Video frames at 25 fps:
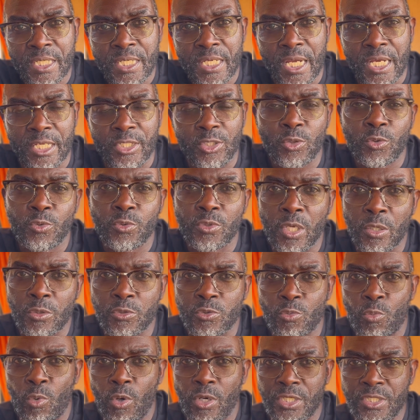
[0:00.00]
and who knows
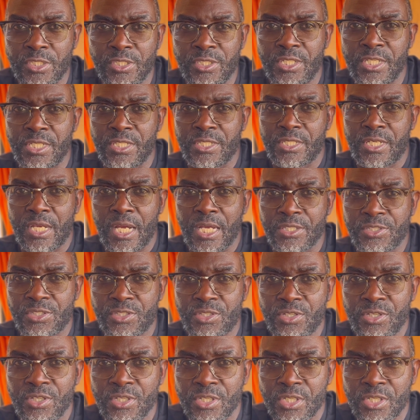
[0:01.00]
what he's discussed,